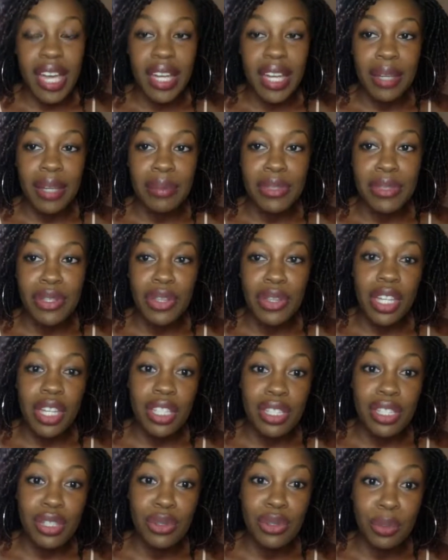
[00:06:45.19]
So that's
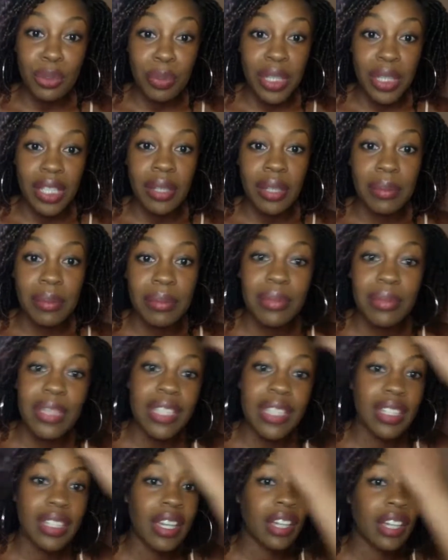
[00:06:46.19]
2 p.m. here
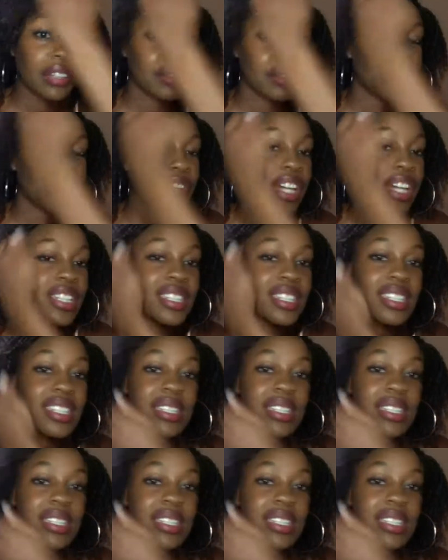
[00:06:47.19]
in France.